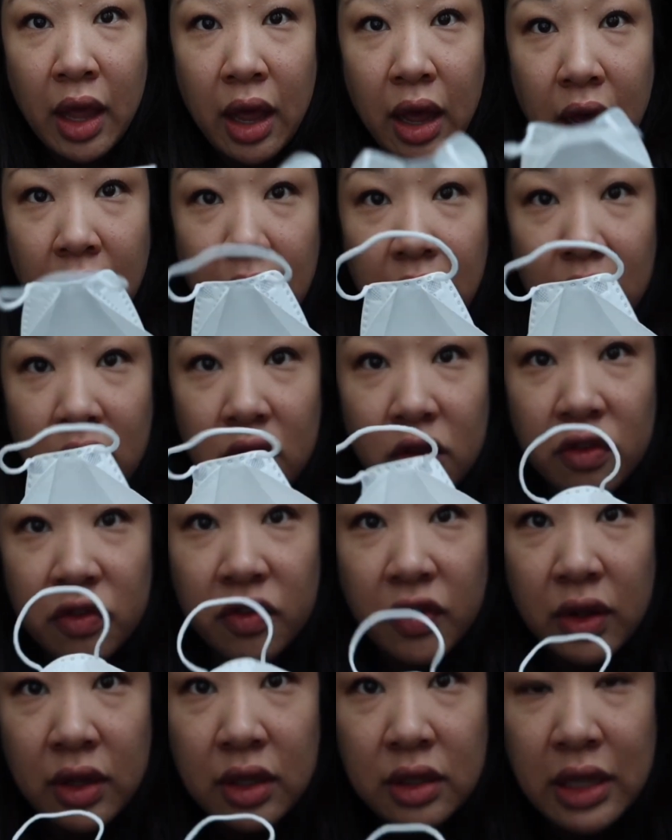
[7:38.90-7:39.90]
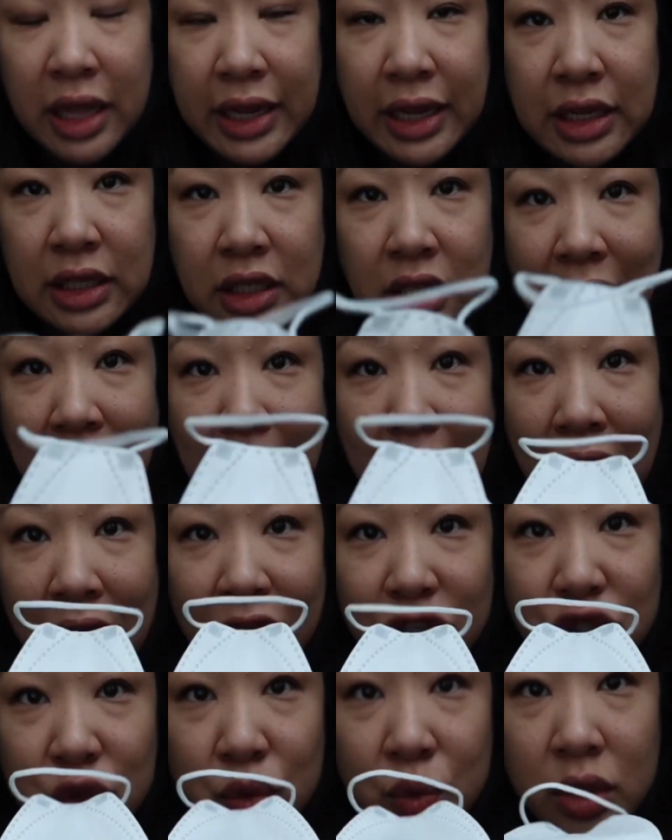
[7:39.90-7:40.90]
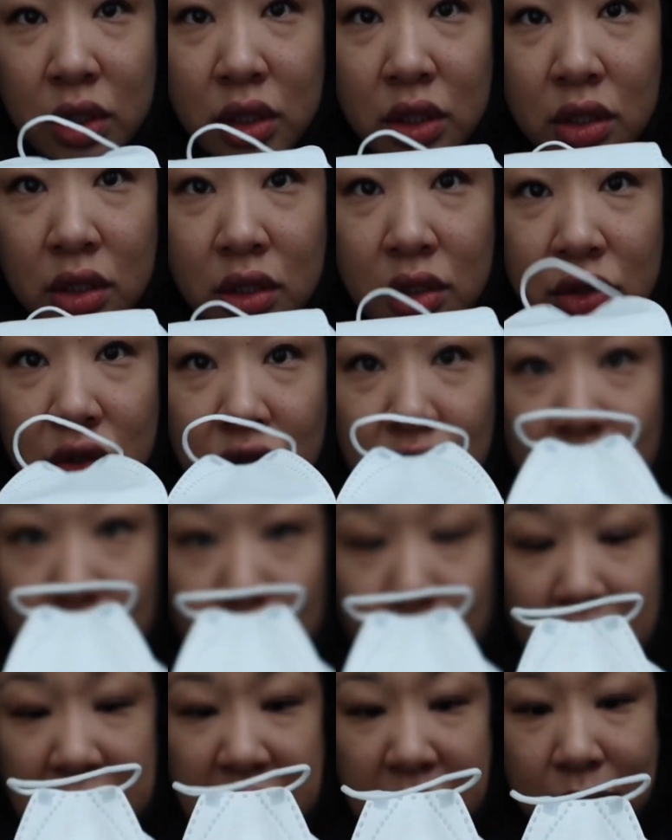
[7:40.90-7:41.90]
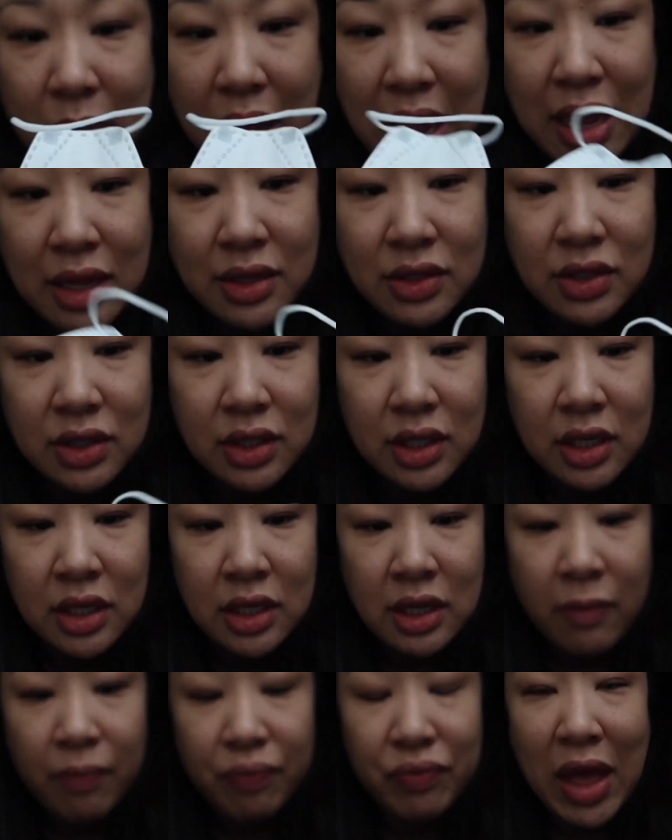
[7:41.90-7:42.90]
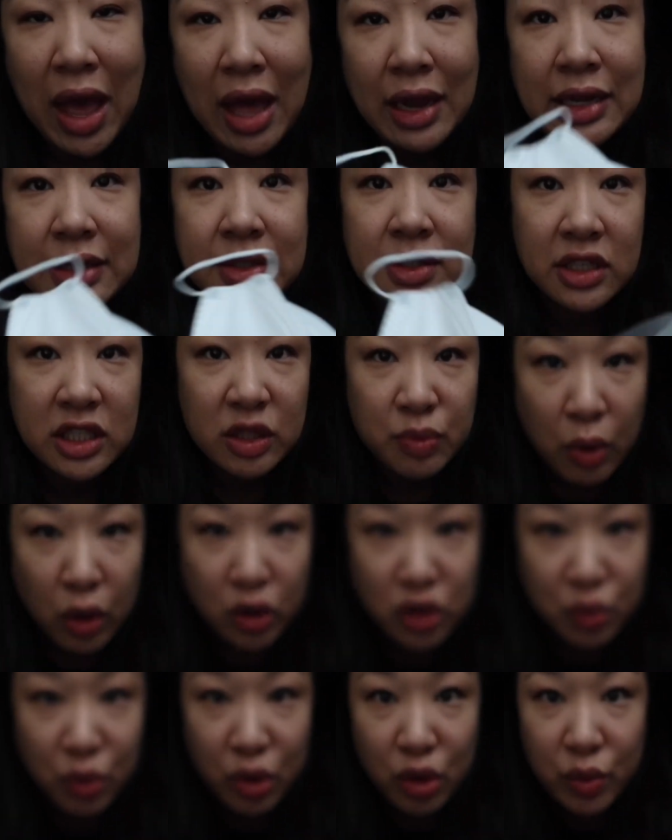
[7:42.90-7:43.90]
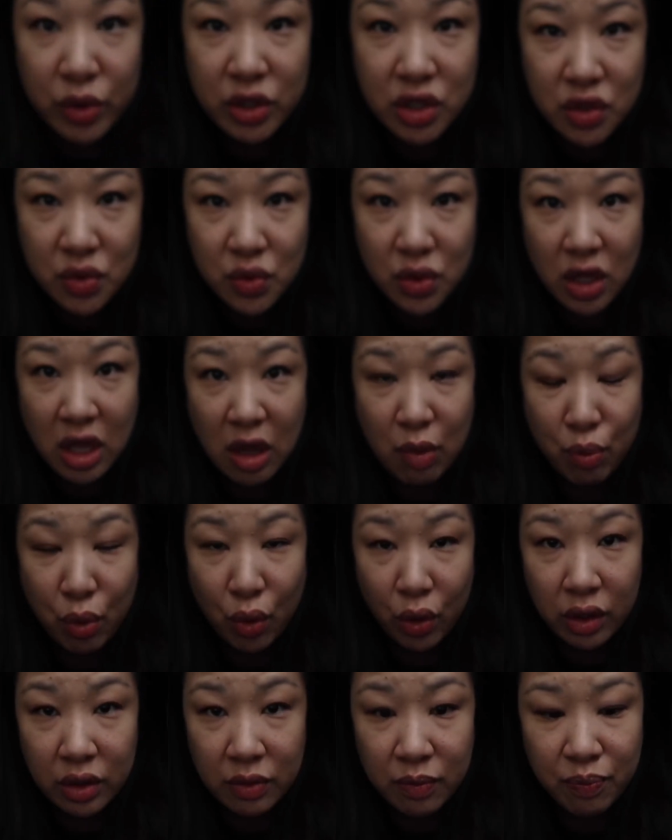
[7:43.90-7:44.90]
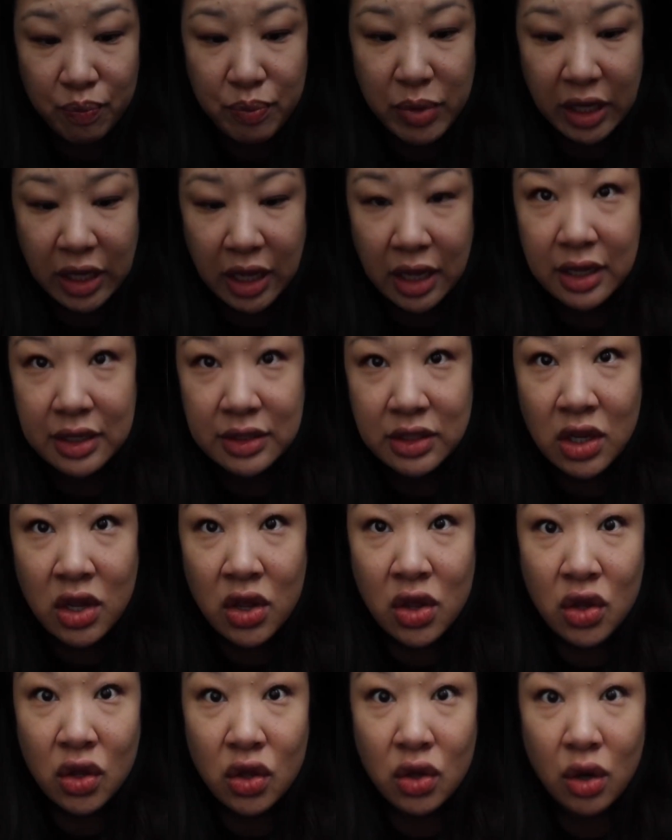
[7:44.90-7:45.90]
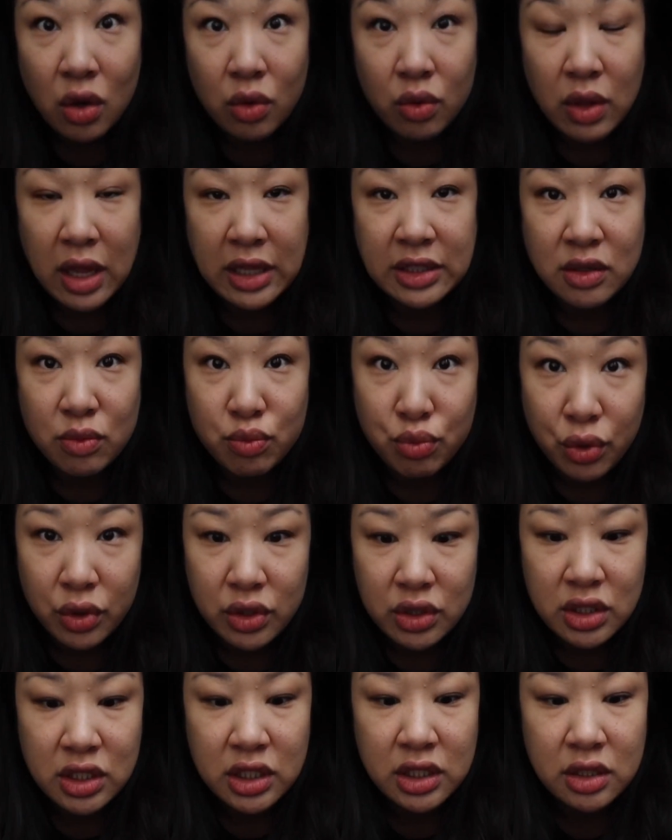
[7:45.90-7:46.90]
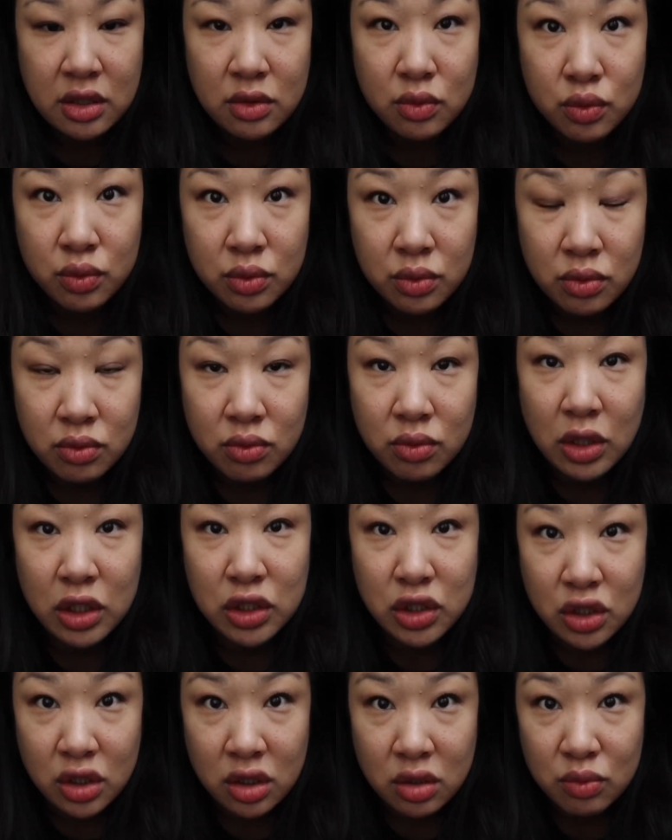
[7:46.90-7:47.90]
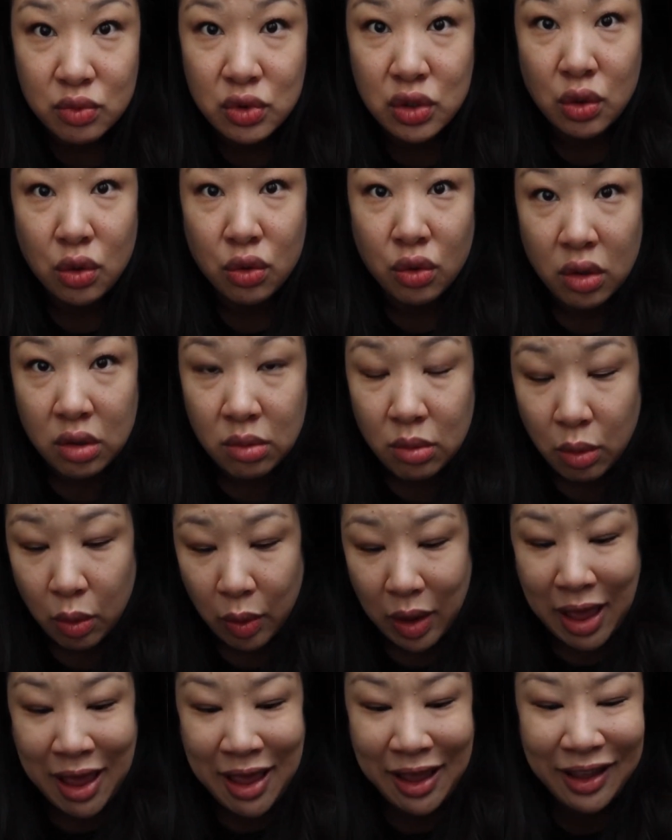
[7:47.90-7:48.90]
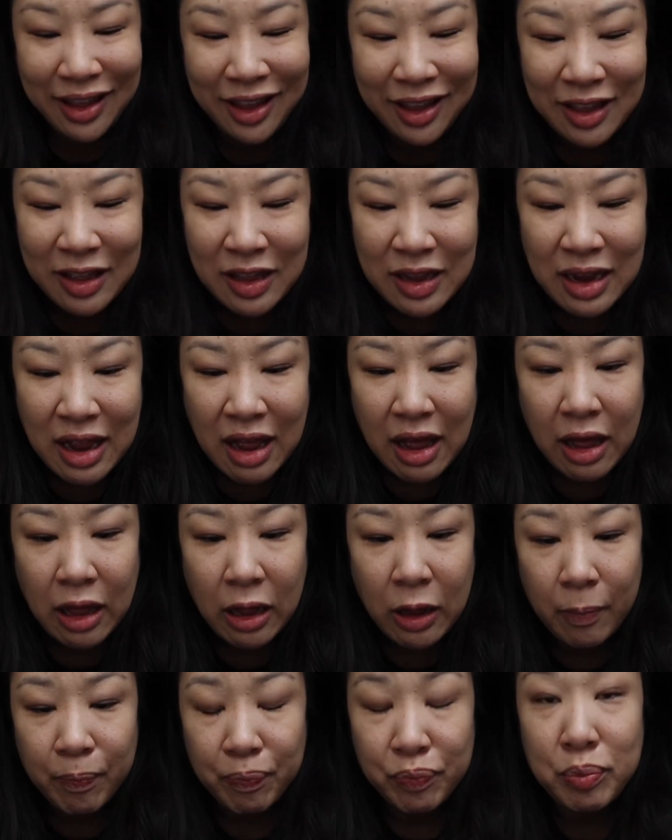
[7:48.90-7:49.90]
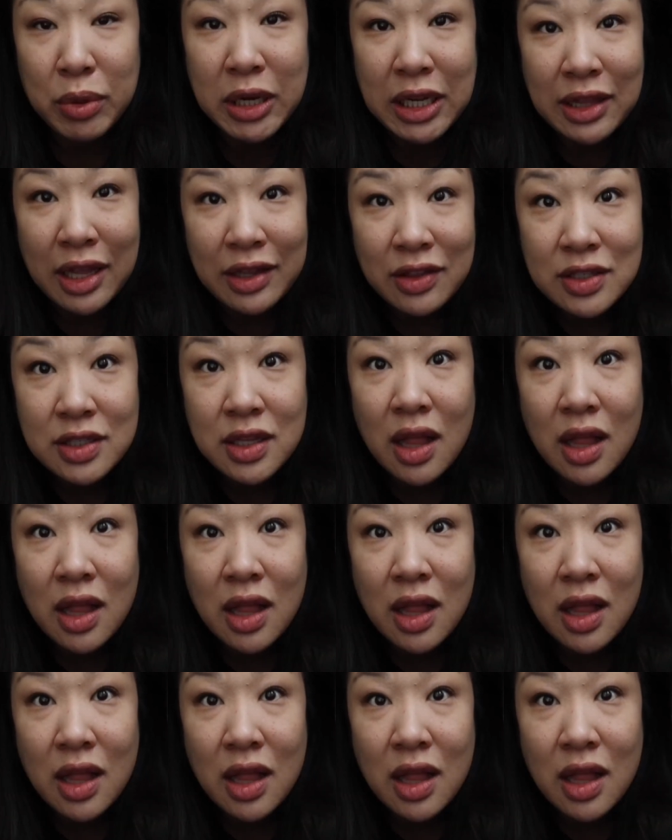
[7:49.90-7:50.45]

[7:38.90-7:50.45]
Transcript: of like a casual street mask that is disposable, which is really important because, you know, it's important to the germs, you throw them away. um, but I like this a